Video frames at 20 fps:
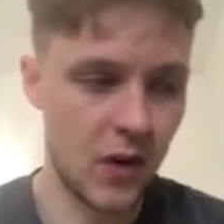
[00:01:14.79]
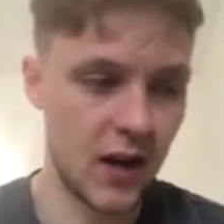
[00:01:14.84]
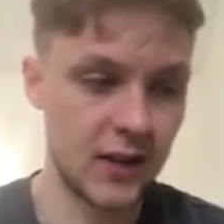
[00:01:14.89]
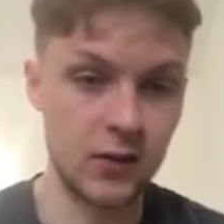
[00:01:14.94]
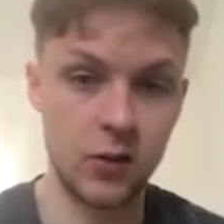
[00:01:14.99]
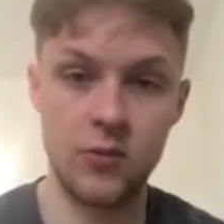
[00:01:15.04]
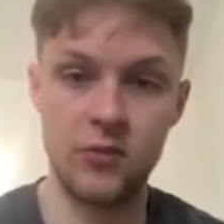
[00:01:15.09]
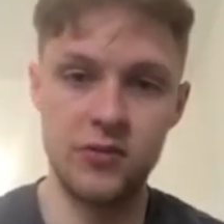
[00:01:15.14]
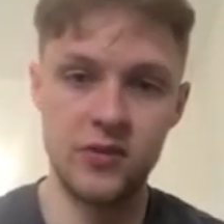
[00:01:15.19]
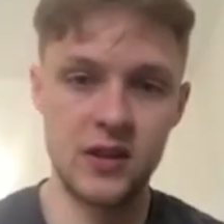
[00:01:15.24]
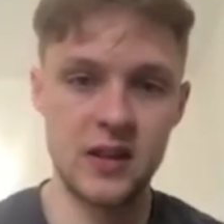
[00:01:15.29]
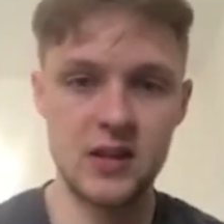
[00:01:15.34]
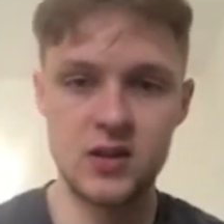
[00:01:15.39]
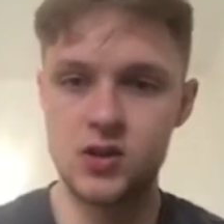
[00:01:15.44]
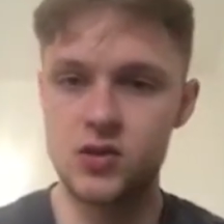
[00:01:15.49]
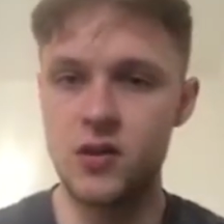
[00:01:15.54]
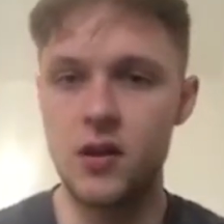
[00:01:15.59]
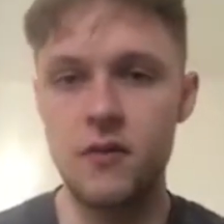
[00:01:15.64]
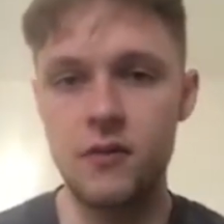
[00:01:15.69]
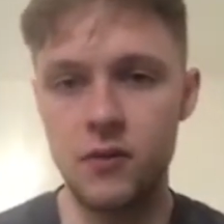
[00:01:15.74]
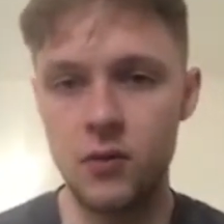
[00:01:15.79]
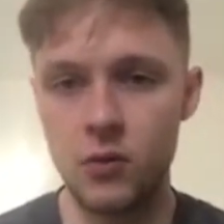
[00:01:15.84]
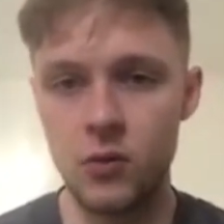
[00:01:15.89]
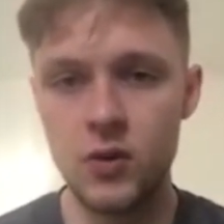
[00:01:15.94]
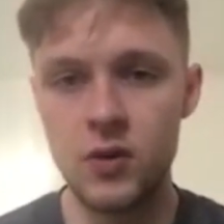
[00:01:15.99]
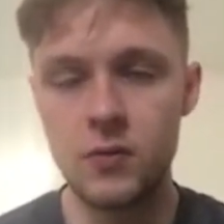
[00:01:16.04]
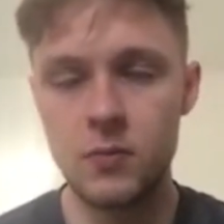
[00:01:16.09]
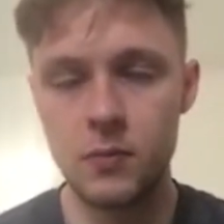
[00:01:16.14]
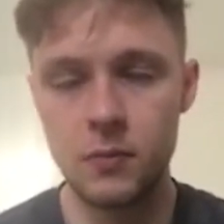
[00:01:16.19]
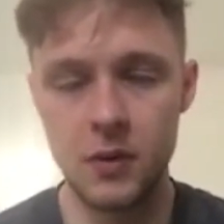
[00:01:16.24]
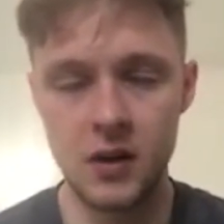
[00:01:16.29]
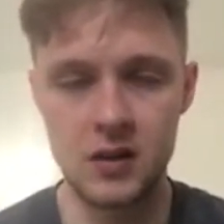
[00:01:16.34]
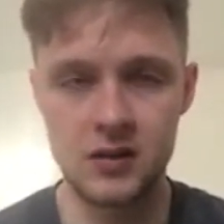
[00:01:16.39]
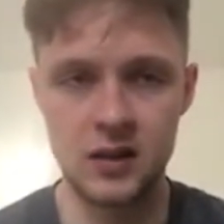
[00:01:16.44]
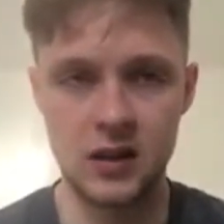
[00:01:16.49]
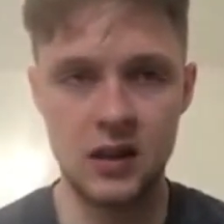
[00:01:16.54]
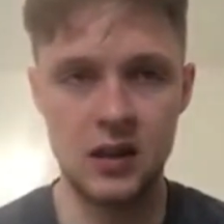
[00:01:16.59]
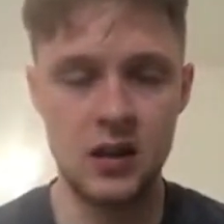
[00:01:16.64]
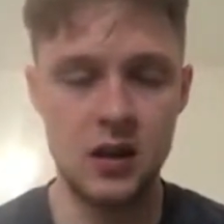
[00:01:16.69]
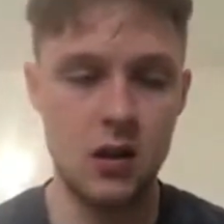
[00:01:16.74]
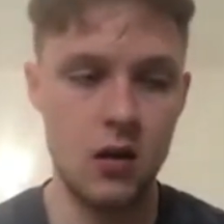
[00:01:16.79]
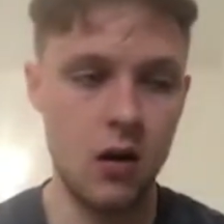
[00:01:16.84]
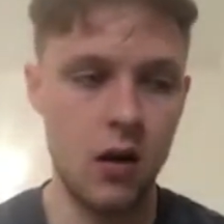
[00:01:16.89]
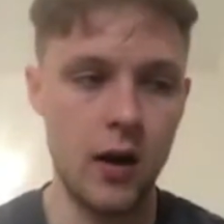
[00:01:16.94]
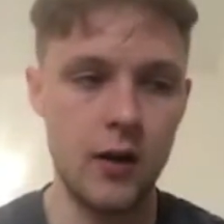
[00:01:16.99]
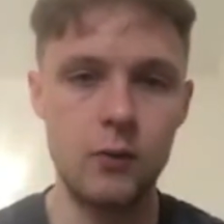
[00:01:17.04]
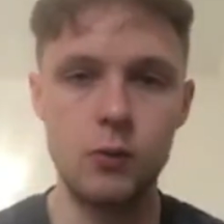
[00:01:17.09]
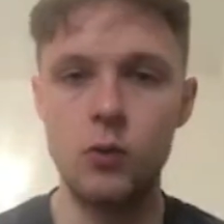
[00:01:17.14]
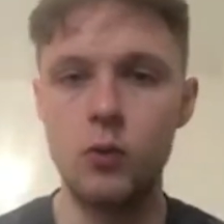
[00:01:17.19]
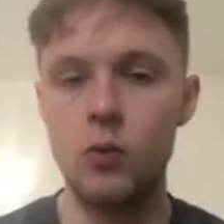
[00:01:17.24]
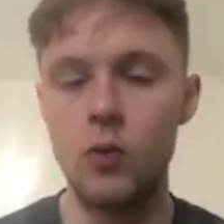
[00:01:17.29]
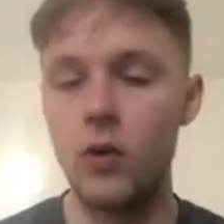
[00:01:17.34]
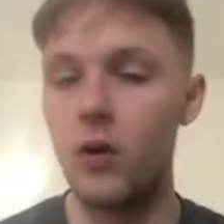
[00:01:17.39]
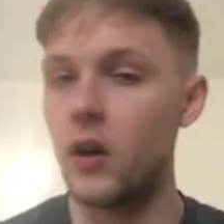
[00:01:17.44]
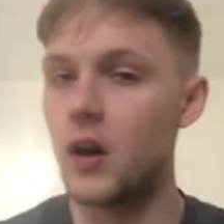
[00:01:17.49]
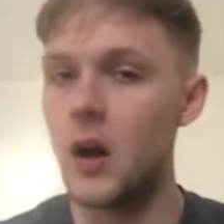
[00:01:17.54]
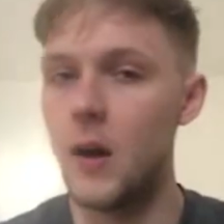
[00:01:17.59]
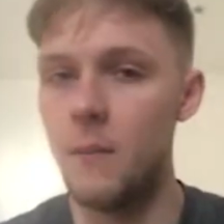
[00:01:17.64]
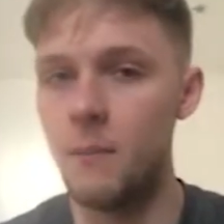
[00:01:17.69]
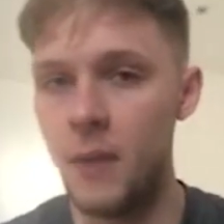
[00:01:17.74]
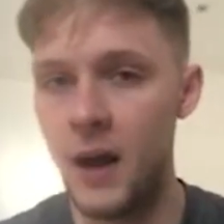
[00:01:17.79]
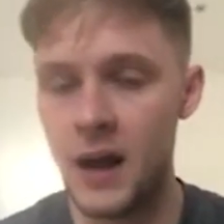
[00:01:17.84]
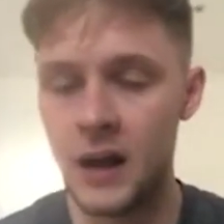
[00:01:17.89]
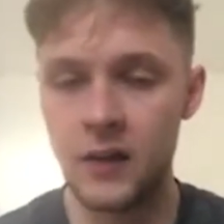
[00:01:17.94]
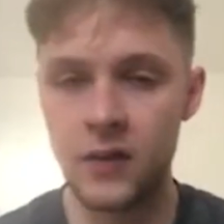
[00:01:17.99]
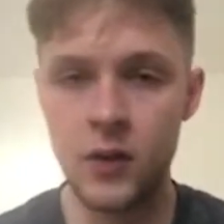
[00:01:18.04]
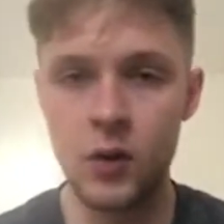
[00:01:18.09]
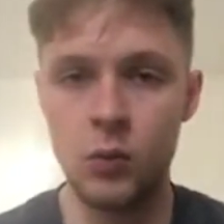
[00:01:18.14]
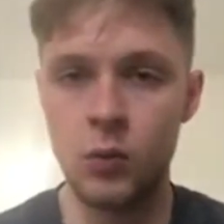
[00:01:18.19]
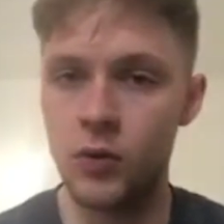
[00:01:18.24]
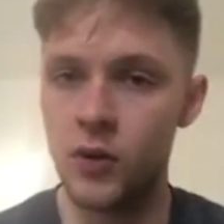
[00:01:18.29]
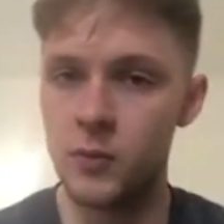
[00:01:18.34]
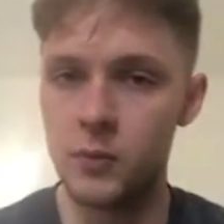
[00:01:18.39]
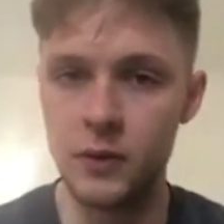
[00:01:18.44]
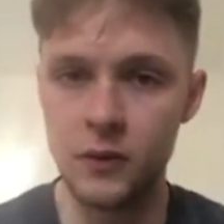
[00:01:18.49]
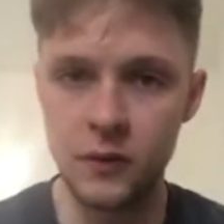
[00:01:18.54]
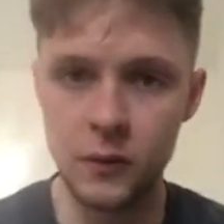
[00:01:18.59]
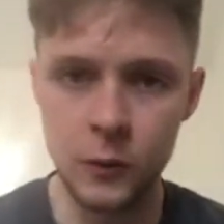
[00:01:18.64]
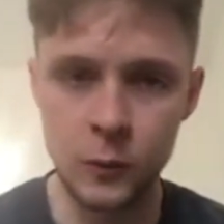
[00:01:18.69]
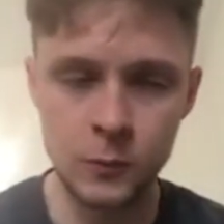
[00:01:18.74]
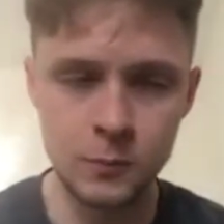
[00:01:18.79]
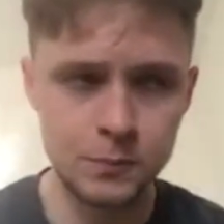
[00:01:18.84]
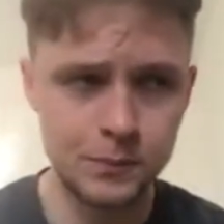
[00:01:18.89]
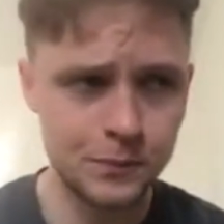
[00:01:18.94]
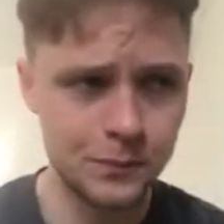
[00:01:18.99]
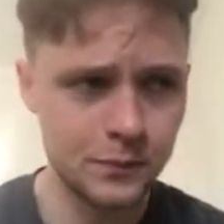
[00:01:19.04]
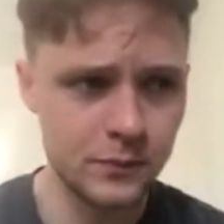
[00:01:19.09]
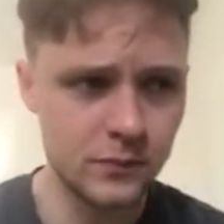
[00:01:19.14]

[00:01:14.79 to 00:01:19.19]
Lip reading: I don't think it's straightforward, because I think United will want to come back and they'll want to perform.